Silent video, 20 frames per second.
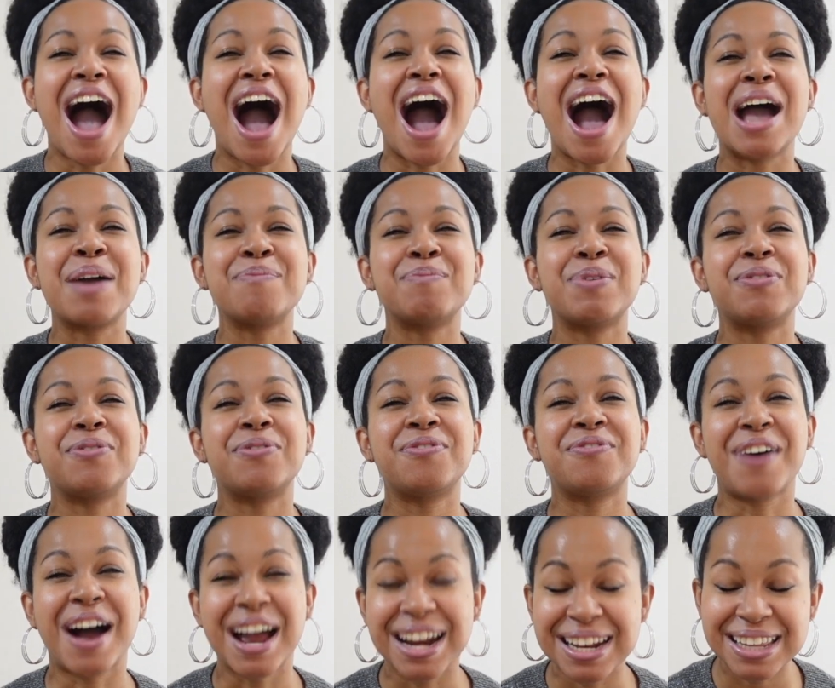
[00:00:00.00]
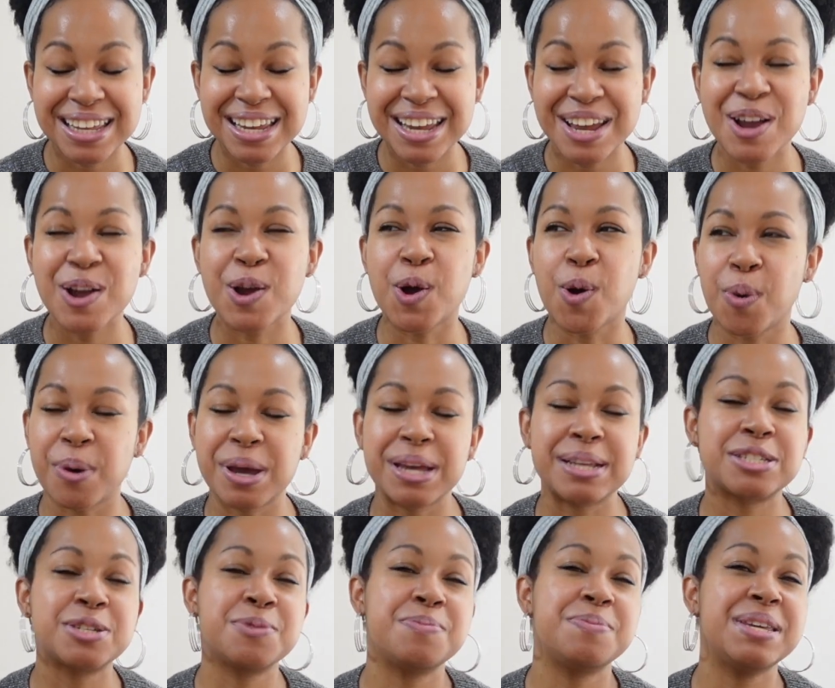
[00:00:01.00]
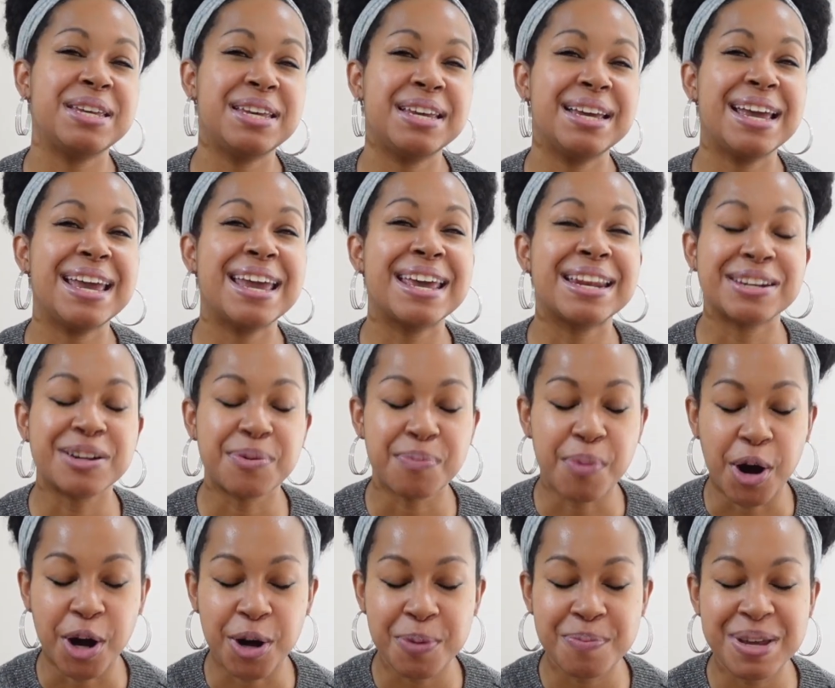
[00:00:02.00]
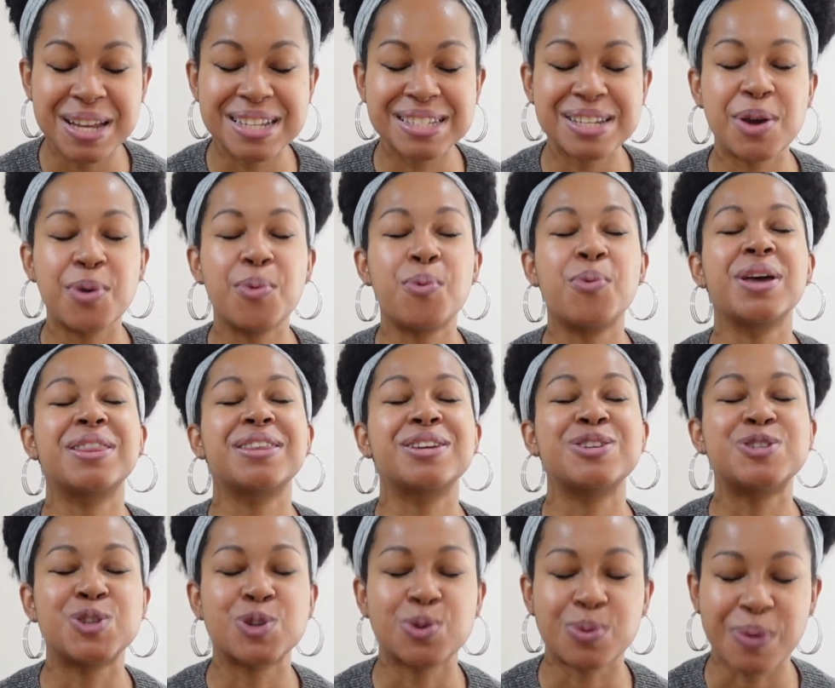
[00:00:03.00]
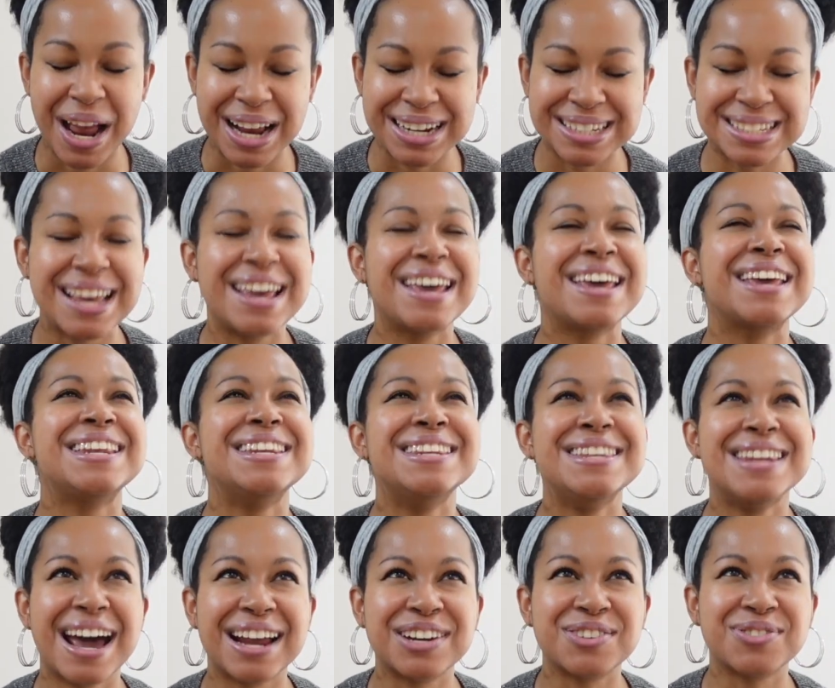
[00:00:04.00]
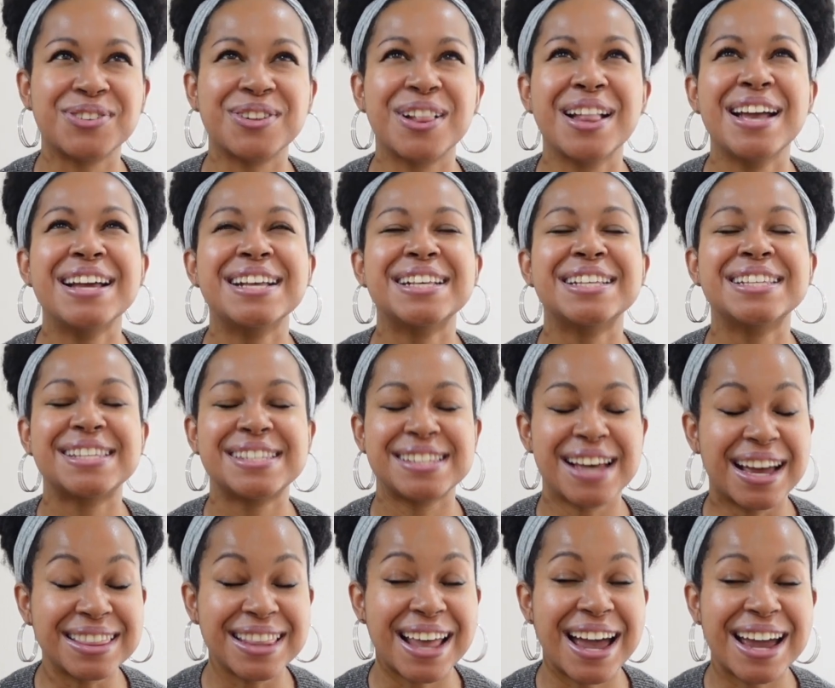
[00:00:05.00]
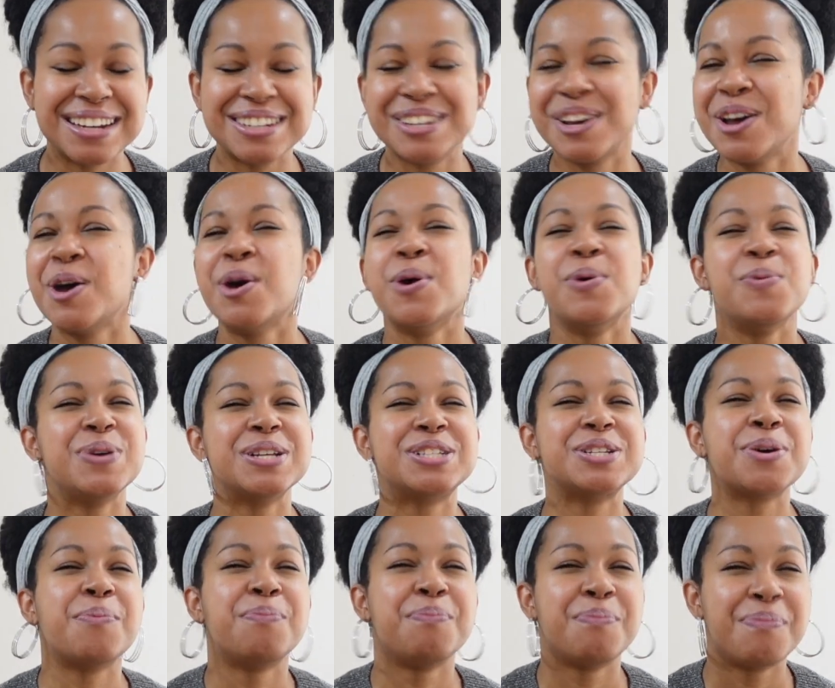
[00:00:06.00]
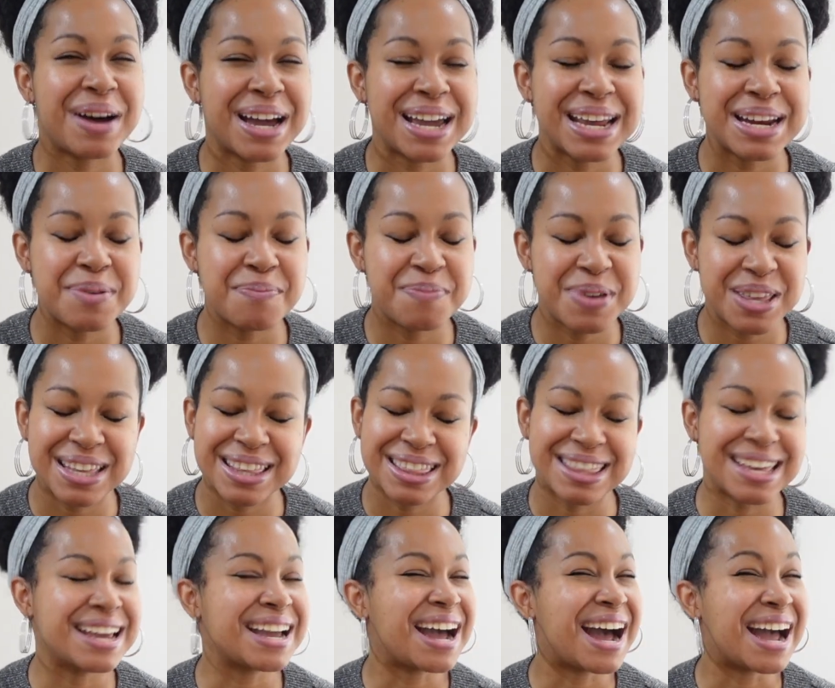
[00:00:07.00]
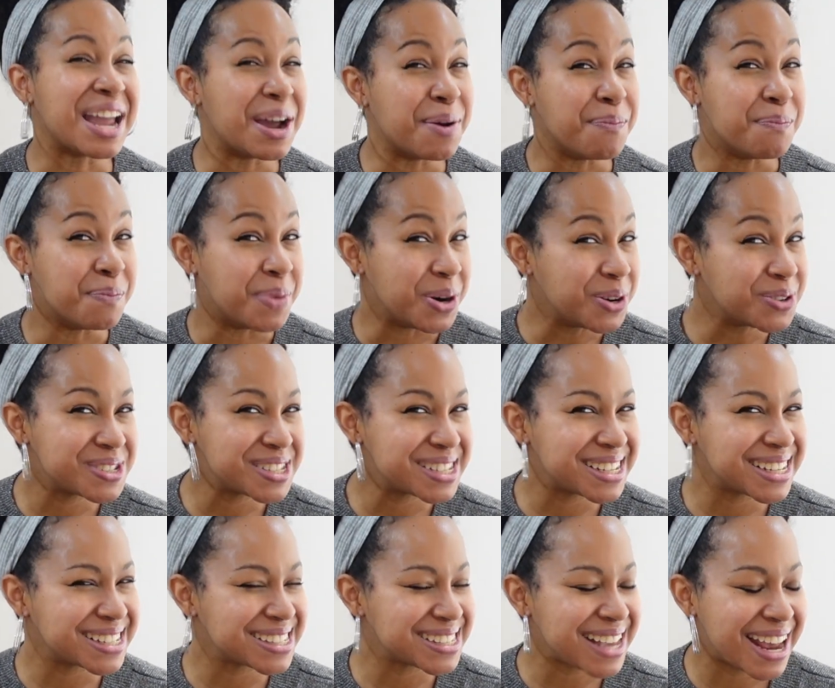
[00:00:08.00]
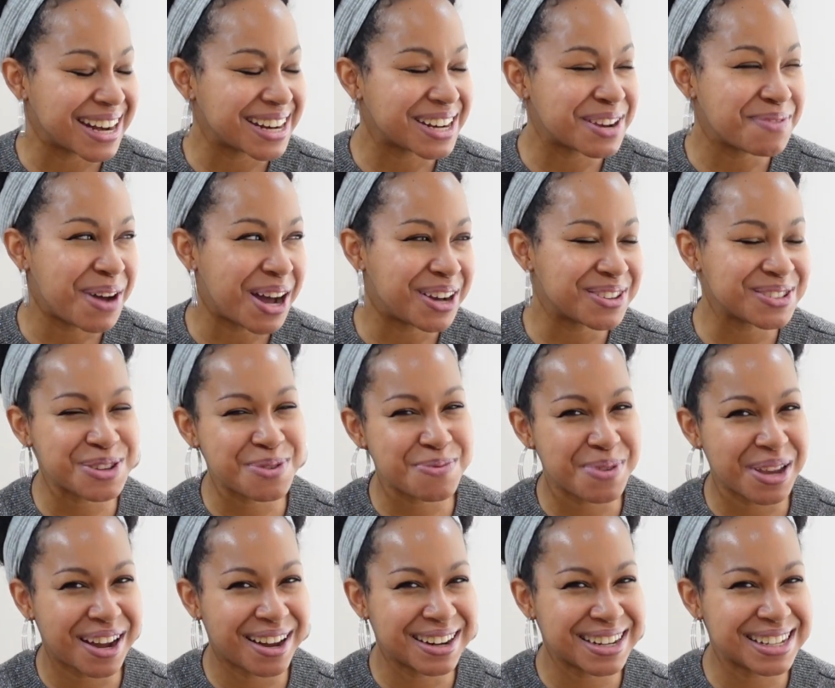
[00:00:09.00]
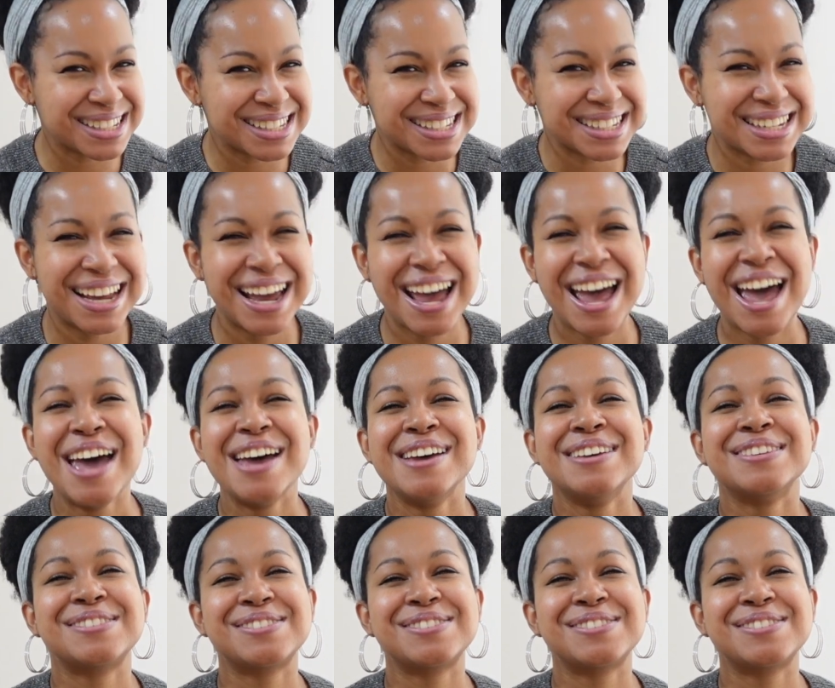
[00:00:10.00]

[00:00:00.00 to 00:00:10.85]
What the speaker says: I'm finally going to be in an apartment with direct natural sunlight, which might be the thing I am most excited about, to be honest.